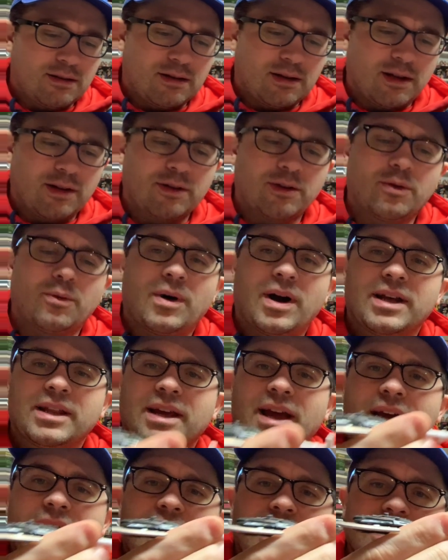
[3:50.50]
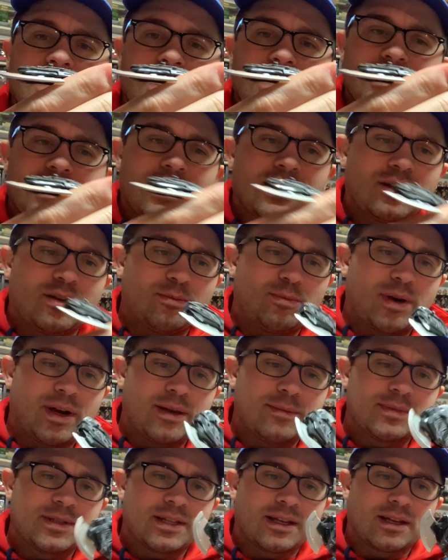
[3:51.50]
I don't know why the axe has that little
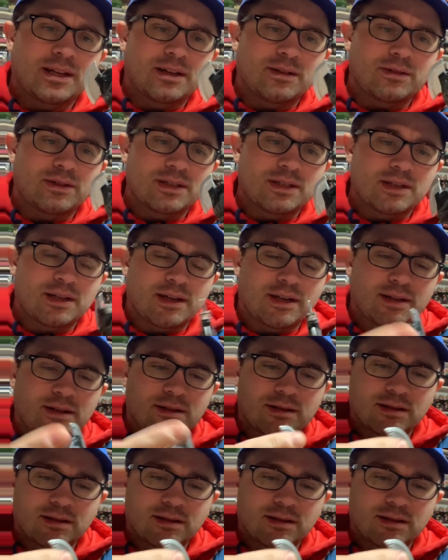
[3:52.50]
pipe sticking out the side.